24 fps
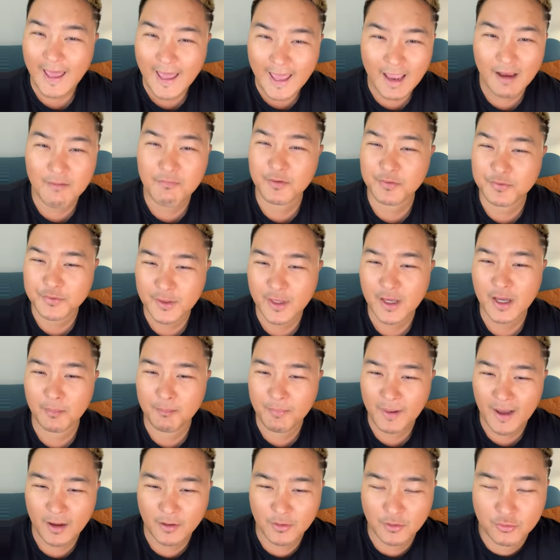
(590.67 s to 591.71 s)
Everything
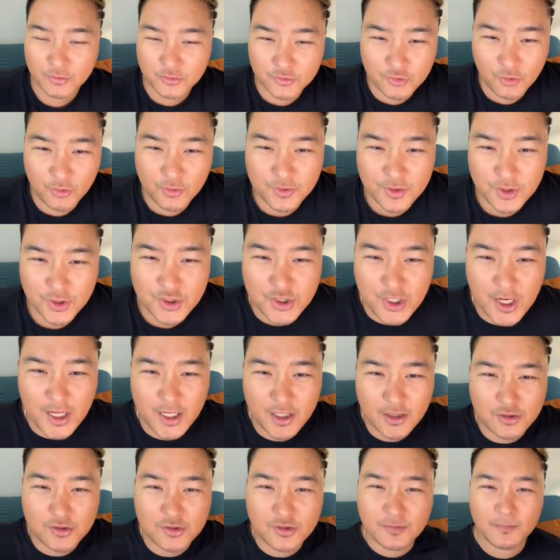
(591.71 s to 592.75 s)
about you is going to
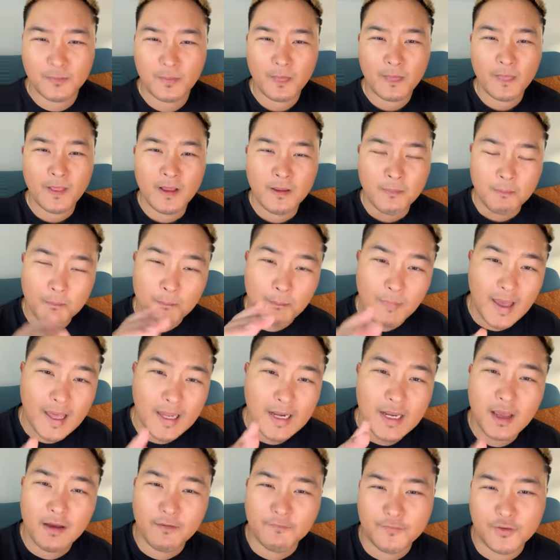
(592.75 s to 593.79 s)
change.
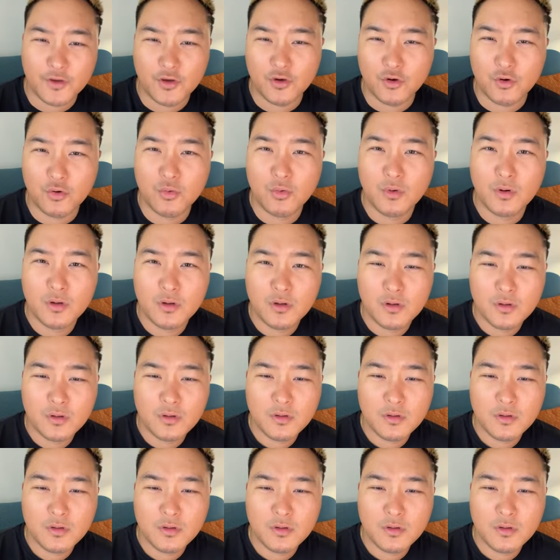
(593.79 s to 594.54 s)
Many of you,